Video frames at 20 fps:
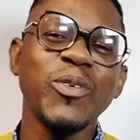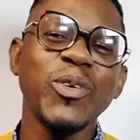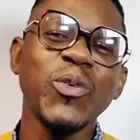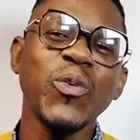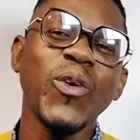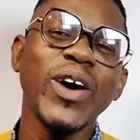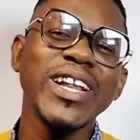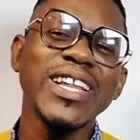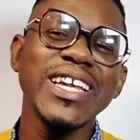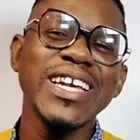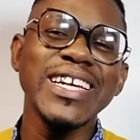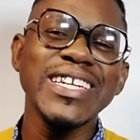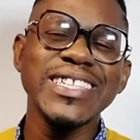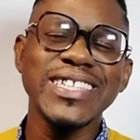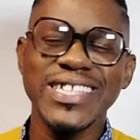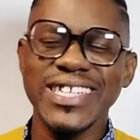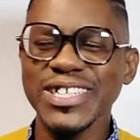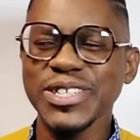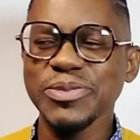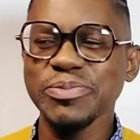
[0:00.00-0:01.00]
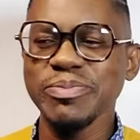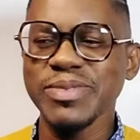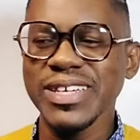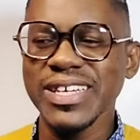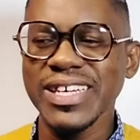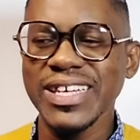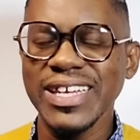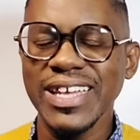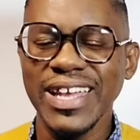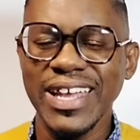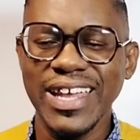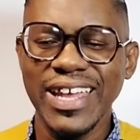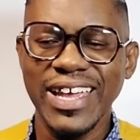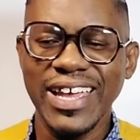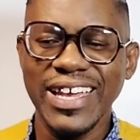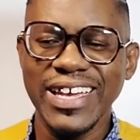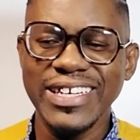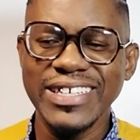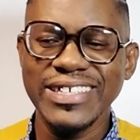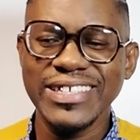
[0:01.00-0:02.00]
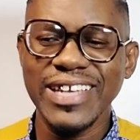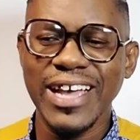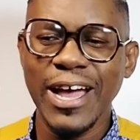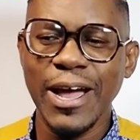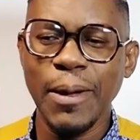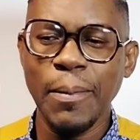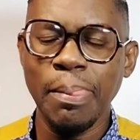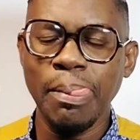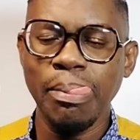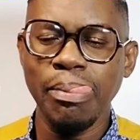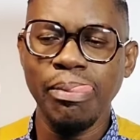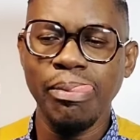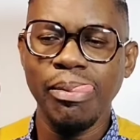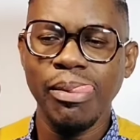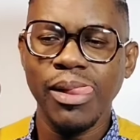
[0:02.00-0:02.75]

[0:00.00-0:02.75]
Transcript: What interests me is, I